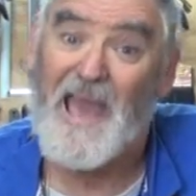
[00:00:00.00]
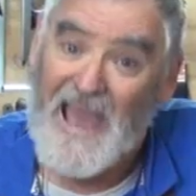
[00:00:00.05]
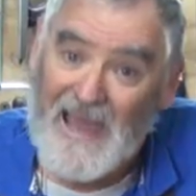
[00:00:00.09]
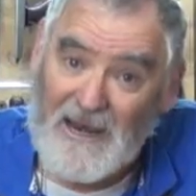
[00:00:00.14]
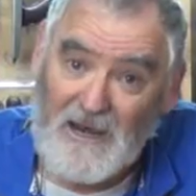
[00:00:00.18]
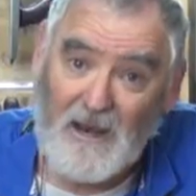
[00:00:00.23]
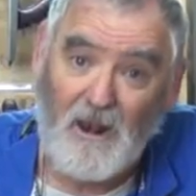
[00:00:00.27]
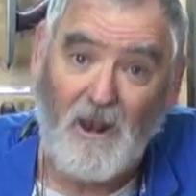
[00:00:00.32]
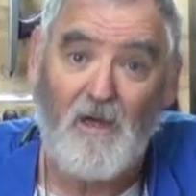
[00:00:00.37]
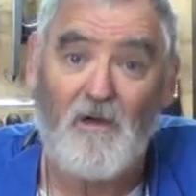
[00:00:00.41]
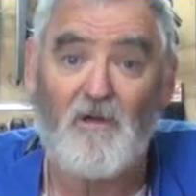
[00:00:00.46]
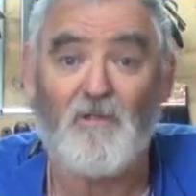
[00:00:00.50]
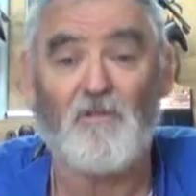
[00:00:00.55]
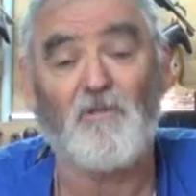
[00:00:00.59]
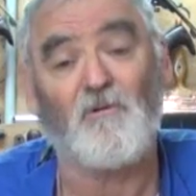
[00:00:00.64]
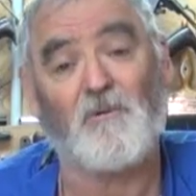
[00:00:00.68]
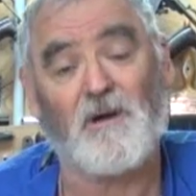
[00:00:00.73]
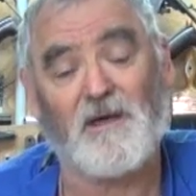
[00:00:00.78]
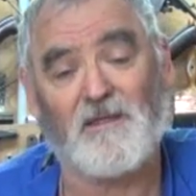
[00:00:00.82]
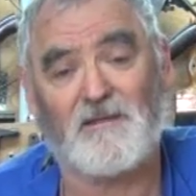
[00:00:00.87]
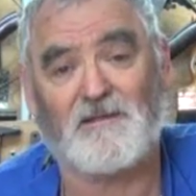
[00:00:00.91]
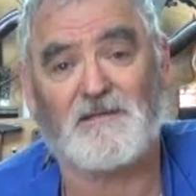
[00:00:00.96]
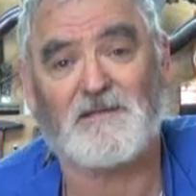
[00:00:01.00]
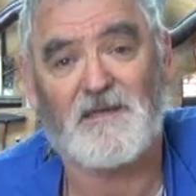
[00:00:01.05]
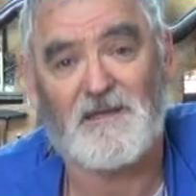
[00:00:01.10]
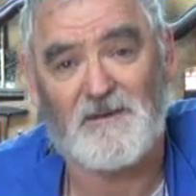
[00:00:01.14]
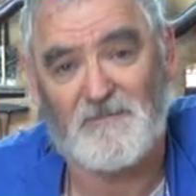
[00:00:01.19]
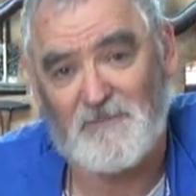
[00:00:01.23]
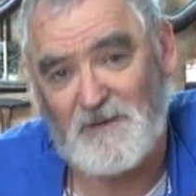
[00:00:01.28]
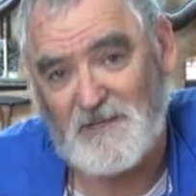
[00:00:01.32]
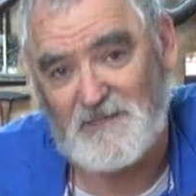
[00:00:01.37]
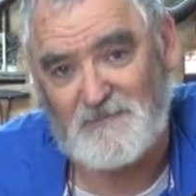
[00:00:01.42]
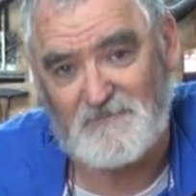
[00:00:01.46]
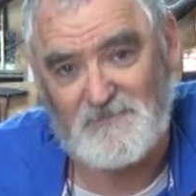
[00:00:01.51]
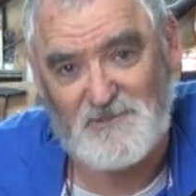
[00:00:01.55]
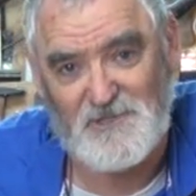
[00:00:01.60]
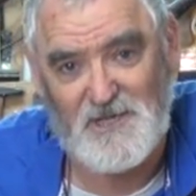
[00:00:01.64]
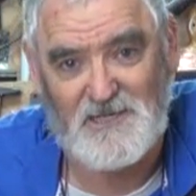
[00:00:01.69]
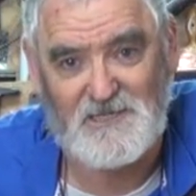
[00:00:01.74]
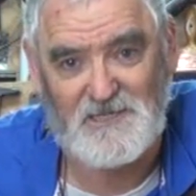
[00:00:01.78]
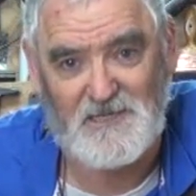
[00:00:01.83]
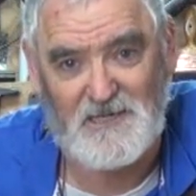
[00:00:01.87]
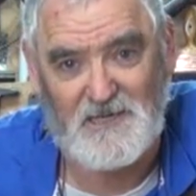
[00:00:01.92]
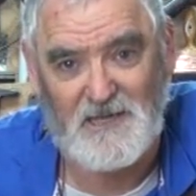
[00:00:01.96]
And along the way, there's going to be some
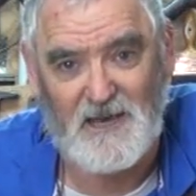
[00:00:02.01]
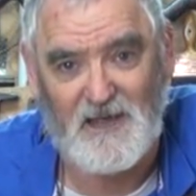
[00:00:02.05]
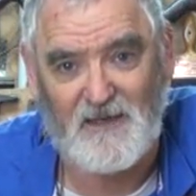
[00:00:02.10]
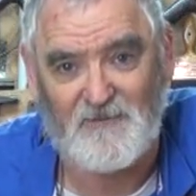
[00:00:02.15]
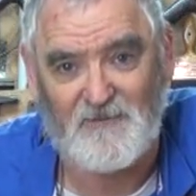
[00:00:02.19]
jigs you're going to